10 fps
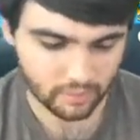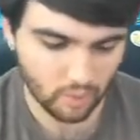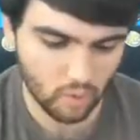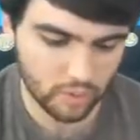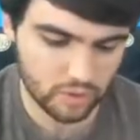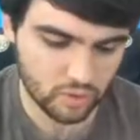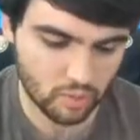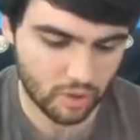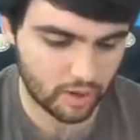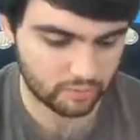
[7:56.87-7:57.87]
who would you
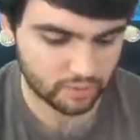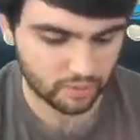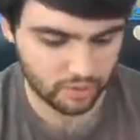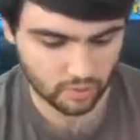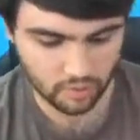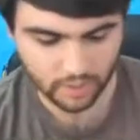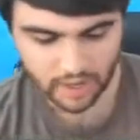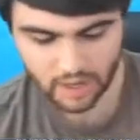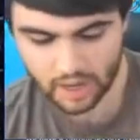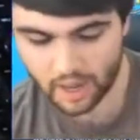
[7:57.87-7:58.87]
want for starting quarterback?
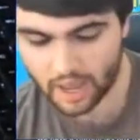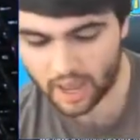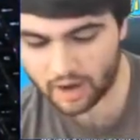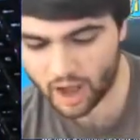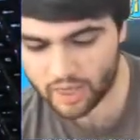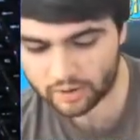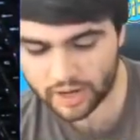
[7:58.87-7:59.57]
Another